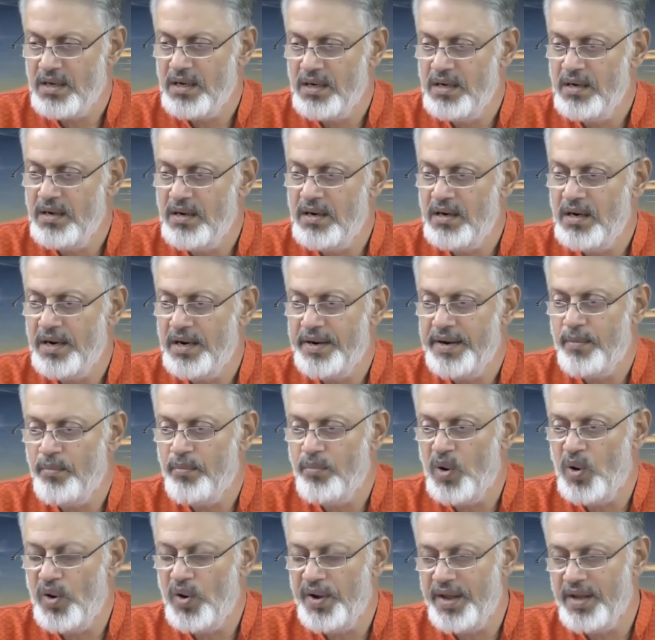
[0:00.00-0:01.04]
girl and a
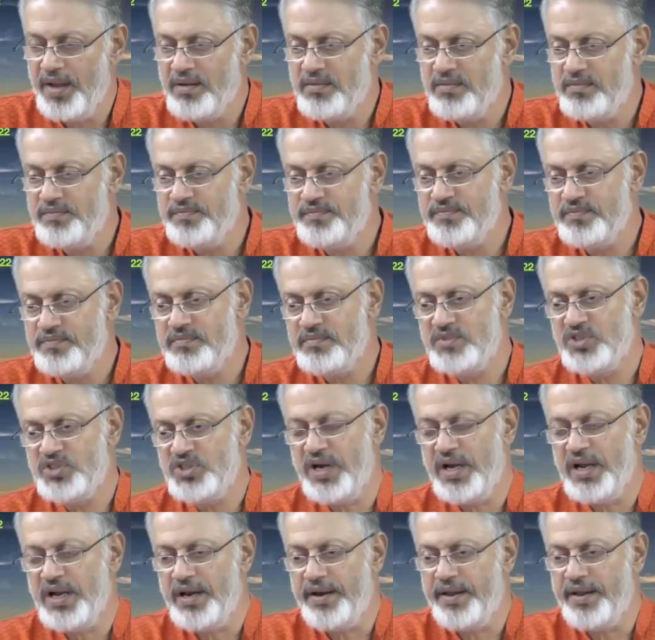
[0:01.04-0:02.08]
boy,
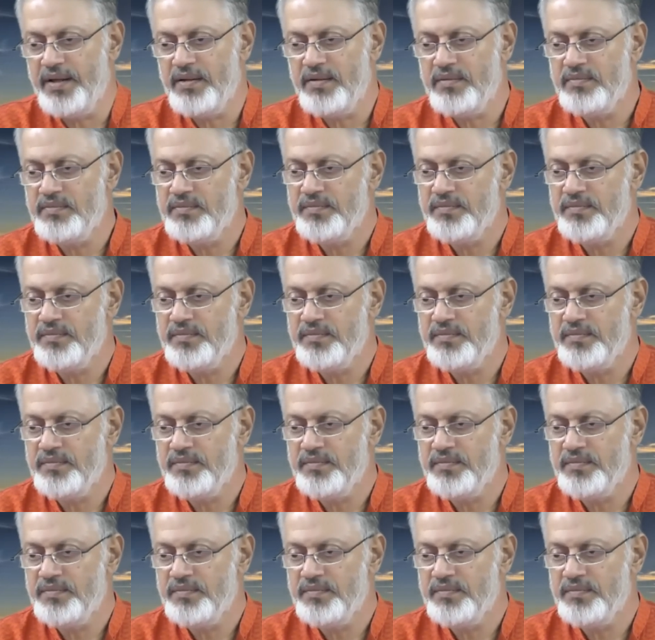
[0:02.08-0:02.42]
child.